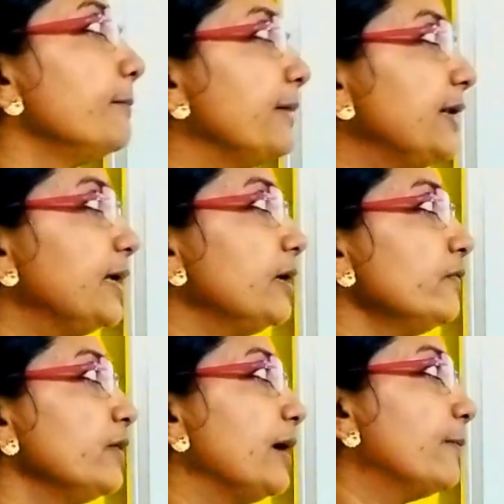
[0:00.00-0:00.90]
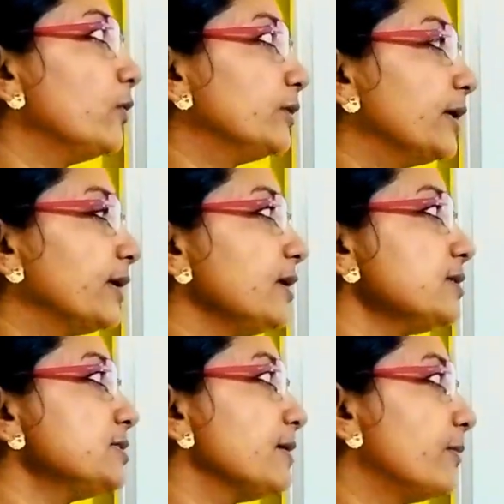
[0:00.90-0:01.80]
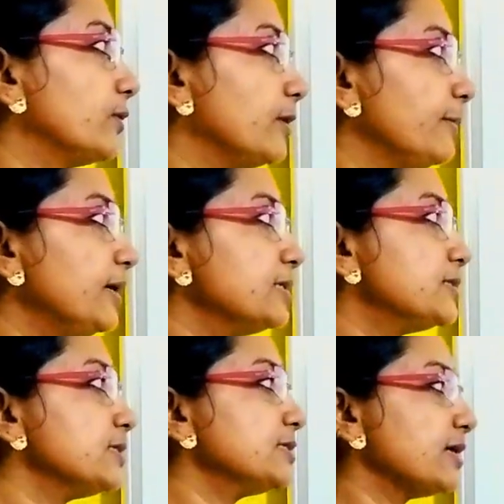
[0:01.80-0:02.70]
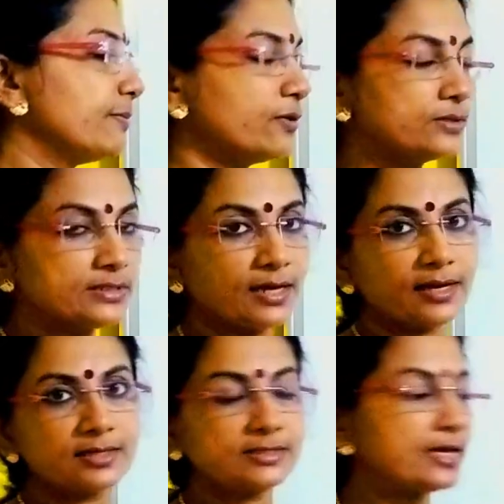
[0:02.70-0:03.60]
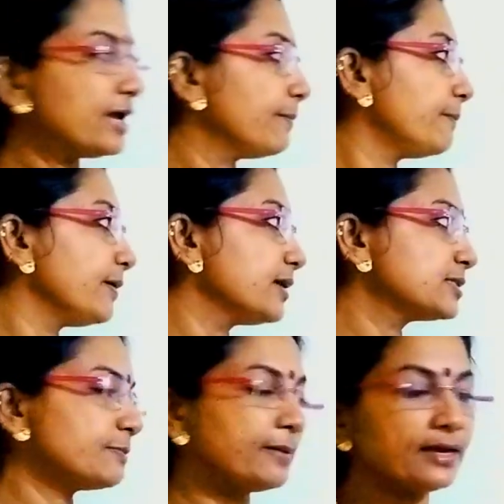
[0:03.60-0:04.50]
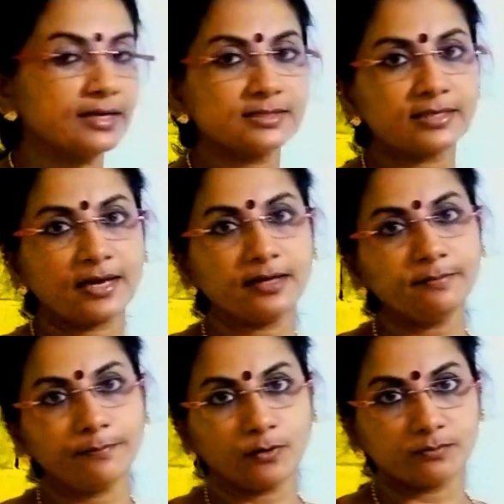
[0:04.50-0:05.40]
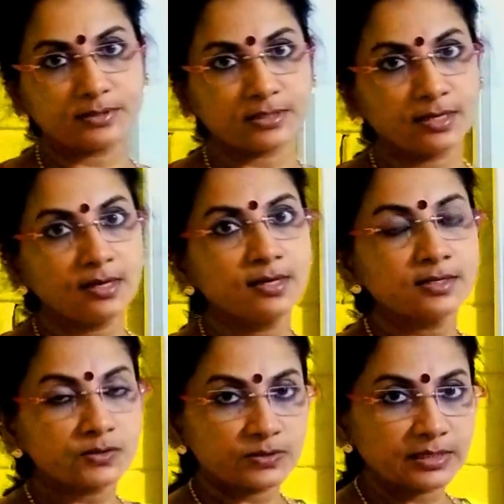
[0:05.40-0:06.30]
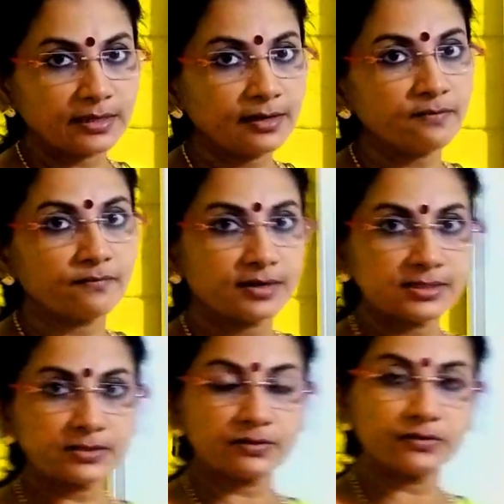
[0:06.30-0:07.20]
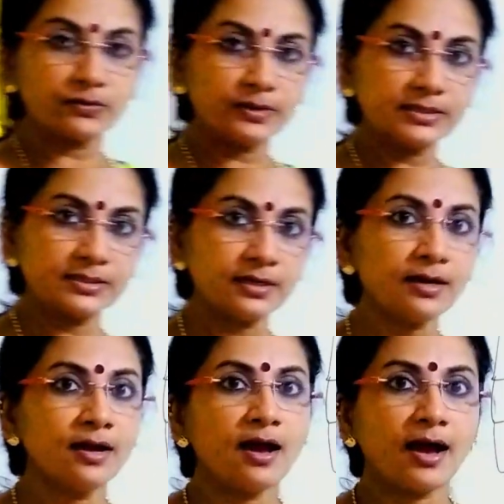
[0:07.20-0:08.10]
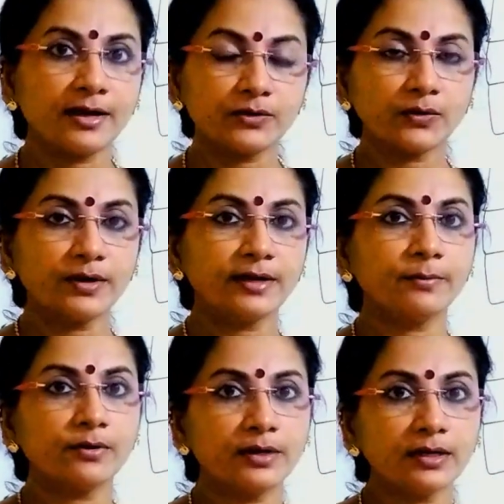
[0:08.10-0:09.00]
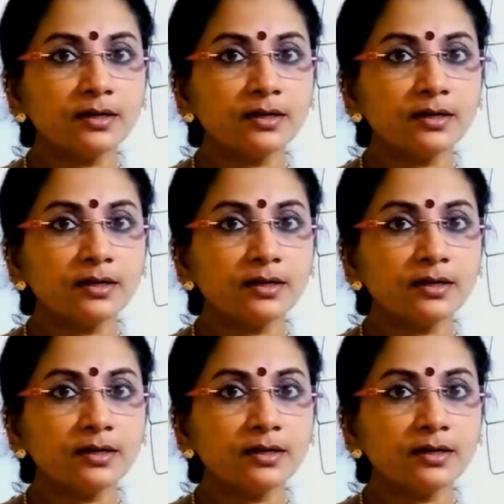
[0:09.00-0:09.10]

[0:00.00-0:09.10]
belief, about the kings, about the medicines, about science, epics, plays and poems. So children, once you listen, I told about the